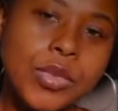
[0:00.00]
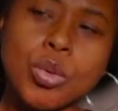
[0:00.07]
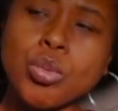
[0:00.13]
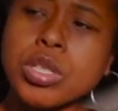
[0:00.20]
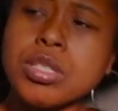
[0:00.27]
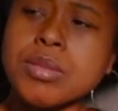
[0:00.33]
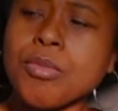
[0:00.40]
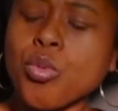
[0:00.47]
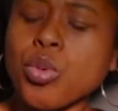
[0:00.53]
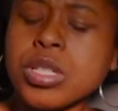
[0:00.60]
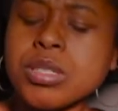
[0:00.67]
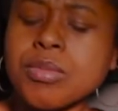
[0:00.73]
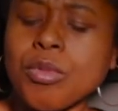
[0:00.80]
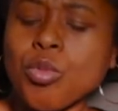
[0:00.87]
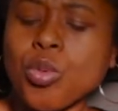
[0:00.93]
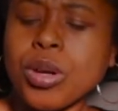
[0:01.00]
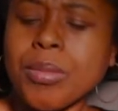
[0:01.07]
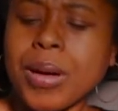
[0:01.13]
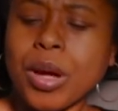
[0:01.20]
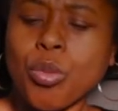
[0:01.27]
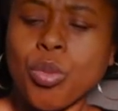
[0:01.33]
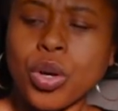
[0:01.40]
What
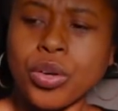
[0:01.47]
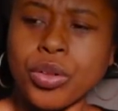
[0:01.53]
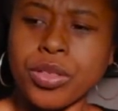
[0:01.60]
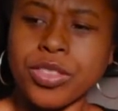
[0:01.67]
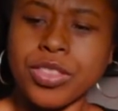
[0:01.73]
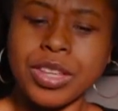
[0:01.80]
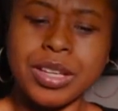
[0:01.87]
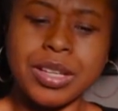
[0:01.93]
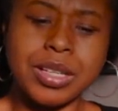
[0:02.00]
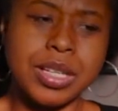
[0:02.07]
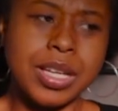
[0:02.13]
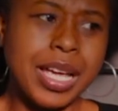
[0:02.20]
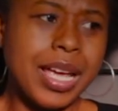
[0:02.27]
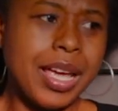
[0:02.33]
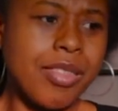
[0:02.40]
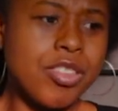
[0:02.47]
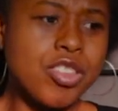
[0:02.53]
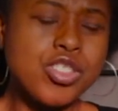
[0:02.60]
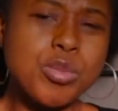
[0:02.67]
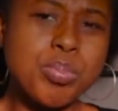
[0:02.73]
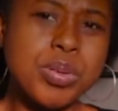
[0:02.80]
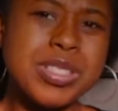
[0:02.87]
am I worth? And then
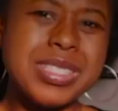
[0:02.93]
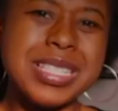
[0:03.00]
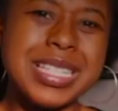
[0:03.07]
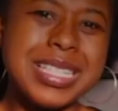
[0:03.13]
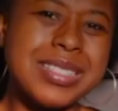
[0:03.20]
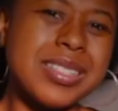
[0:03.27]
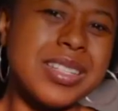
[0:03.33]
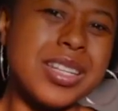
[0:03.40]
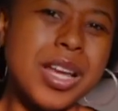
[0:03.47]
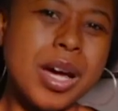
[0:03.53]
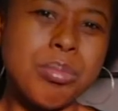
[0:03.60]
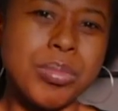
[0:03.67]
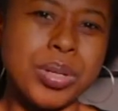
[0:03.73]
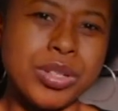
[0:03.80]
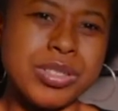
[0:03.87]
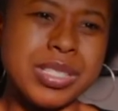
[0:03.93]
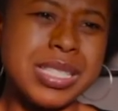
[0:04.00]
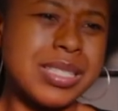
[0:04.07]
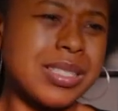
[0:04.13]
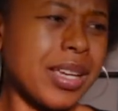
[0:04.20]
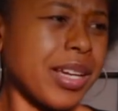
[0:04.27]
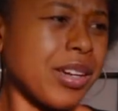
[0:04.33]
she puts it into numbers.
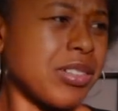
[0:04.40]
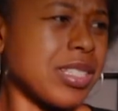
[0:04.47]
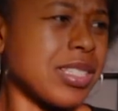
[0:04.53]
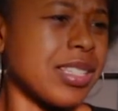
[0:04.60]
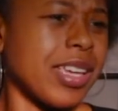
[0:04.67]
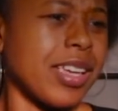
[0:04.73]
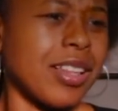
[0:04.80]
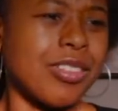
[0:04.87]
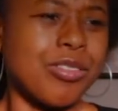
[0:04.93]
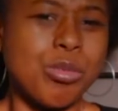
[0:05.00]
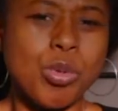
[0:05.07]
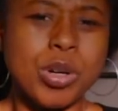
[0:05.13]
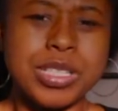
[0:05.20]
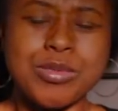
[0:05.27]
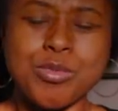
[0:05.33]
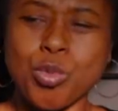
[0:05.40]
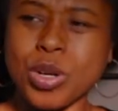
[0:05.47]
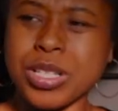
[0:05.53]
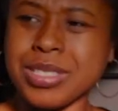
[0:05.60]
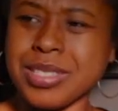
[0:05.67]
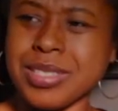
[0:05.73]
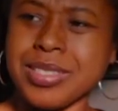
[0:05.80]
He's like, on a scale of what,
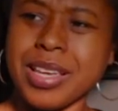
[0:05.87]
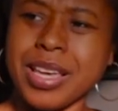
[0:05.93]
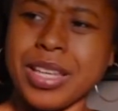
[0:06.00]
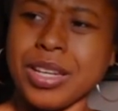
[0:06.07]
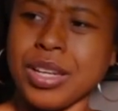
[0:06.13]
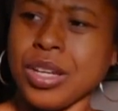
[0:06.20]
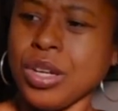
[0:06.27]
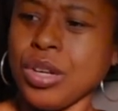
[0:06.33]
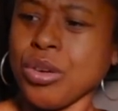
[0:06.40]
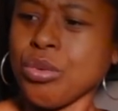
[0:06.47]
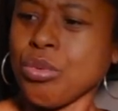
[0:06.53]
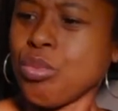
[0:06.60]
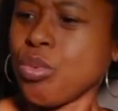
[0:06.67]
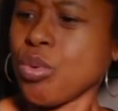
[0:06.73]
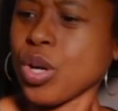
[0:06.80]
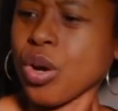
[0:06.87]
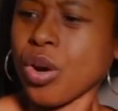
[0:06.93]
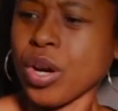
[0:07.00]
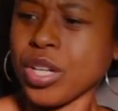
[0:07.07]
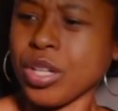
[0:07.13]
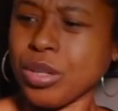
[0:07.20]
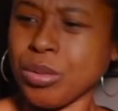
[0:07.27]
1 to 10, what
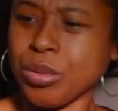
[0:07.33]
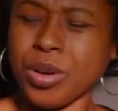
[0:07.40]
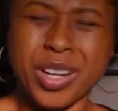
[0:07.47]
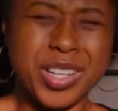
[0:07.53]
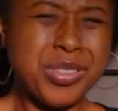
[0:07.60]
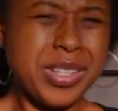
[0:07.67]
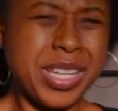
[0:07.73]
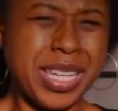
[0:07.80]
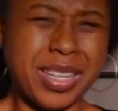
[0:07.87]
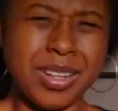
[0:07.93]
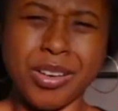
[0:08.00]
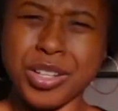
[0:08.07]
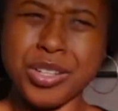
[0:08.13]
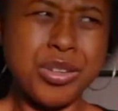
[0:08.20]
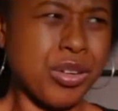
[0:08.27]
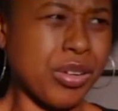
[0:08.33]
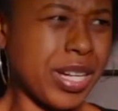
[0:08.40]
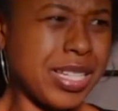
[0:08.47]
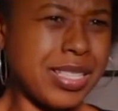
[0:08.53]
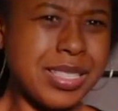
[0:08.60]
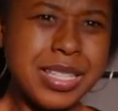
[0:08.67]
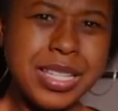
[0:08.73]
are you? Are you
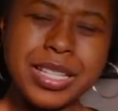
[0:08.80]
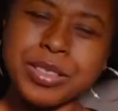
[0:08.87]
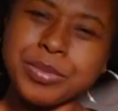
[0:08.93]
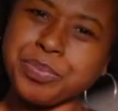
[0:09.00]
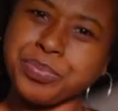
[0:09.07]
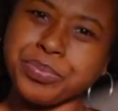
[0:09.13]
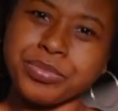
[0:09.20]
crazy?